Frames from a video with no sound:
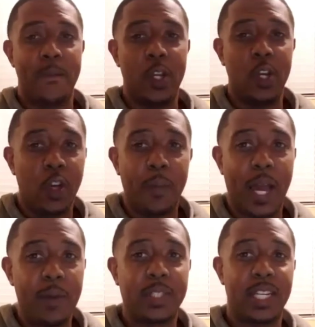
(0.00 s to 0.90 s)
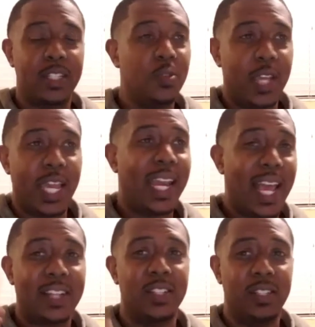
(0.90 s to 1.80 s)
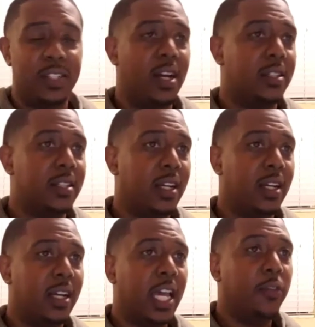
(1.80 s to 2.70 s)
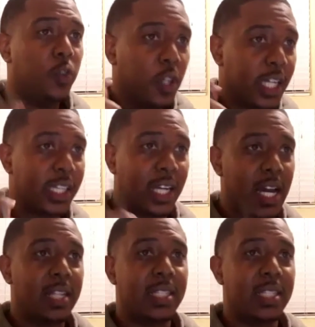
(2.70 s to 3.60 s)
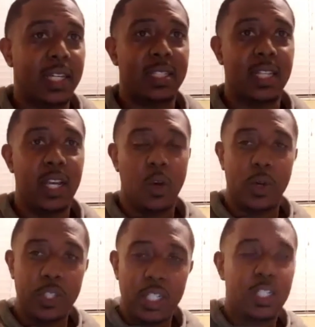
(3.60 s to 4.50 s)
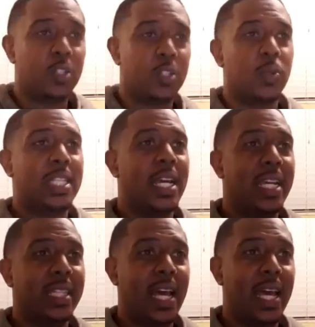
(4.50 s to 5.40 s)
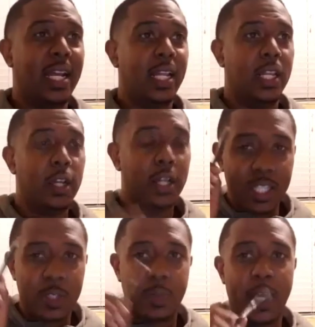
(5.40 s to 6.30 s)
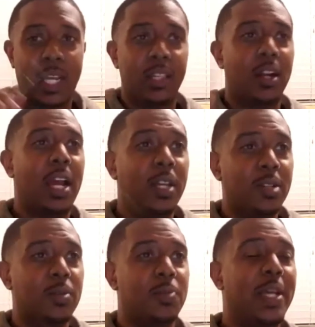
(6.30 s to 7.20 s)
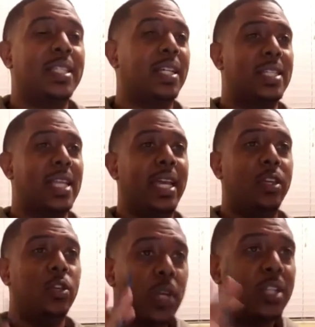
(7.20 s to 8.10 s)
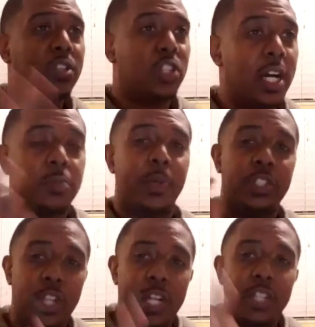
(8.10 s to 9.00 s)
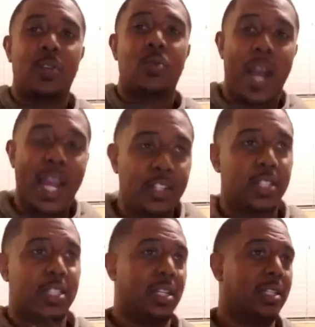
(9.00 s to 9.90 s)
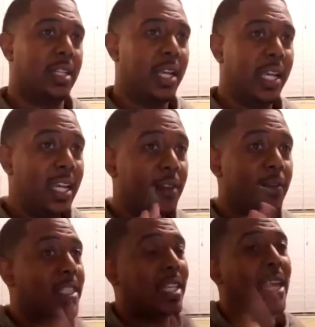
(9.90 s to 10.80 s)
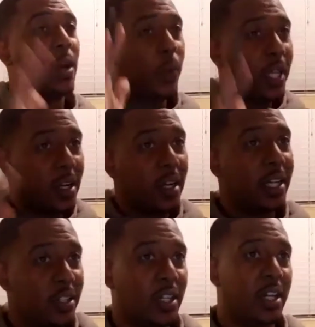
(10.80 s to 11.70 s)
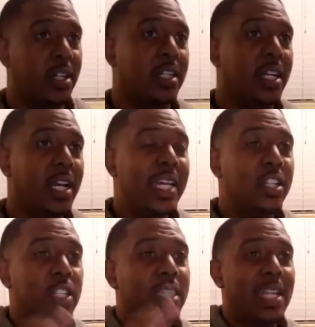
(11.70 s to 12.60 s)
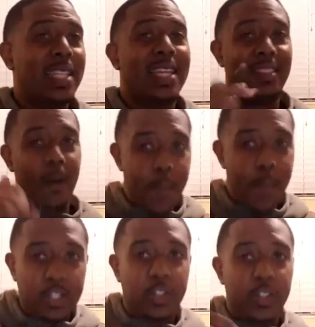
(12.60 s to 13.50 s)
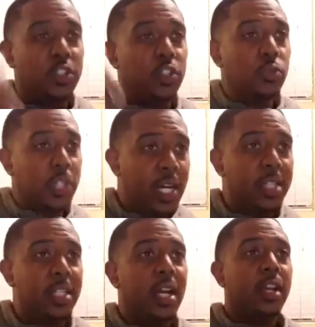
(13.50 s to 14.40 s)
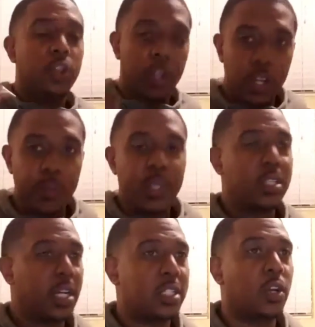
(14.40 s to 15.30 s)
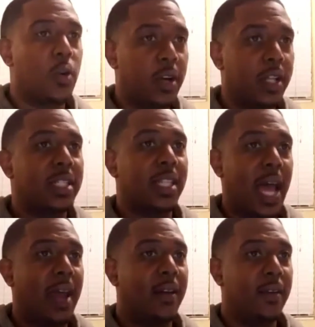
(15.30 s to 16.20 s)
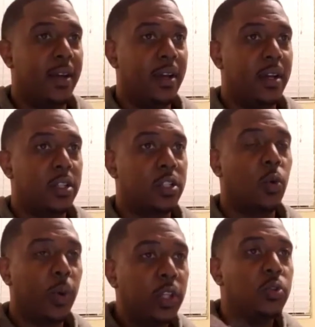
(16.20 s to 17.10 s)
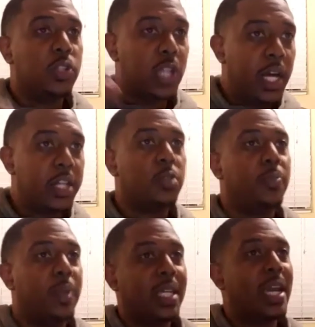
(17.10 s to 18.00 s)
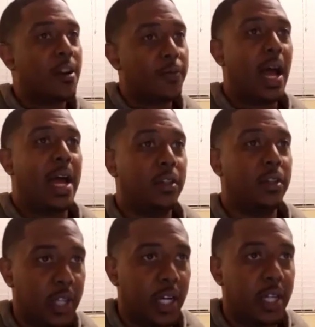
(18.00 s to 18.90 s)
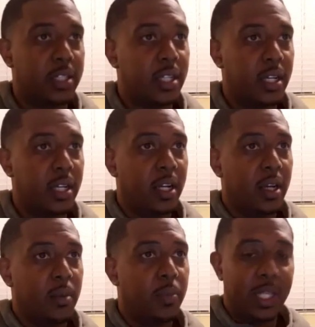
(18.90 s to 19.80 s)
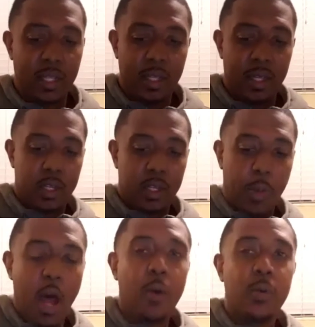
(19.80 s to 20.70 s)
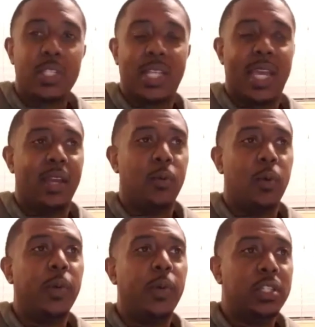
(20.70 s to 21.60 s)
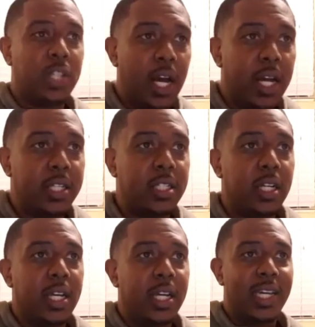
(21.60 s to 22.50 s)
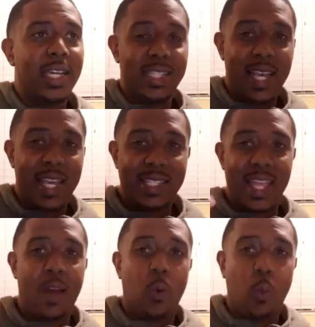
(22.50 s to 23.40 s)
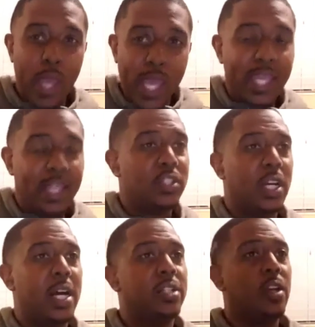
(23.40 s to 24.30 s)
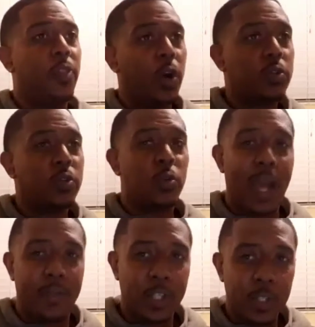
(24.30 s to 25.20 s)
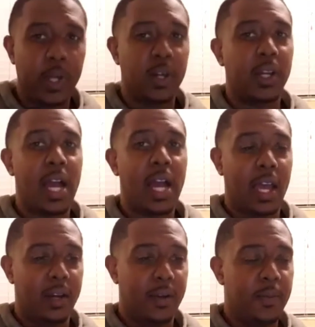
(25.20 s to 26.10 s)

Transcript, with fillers: You know, the Bible says you can't actually judge. If you look at the context, when Jesus was saying that, look at the speck in their eye, he was basically saying you can judge, but judge in righteousness. He never said that we couldn't judge. He just said that the measure that you judge, you're going to be judged according to that. So when you judge, be careful how you judge. But Paul was saying when we judge, he says that we can judge those who have the Spirit of God.